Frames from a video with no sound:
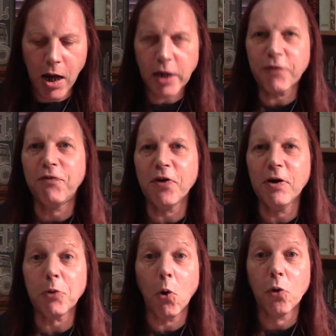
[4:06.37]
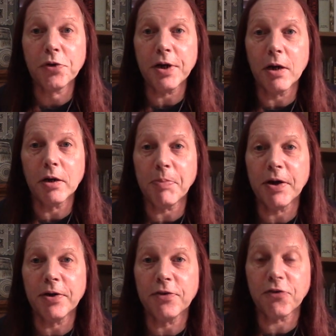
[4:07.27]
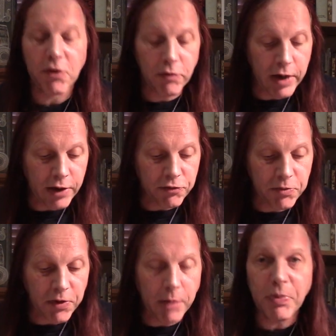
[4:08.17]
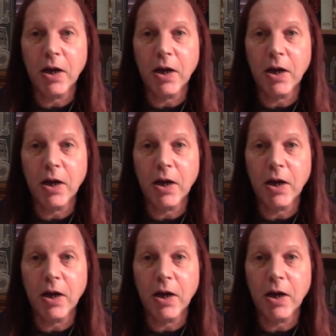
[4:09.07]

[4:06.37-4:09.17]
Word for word: confirmed or denied by the distillery, it has to be said.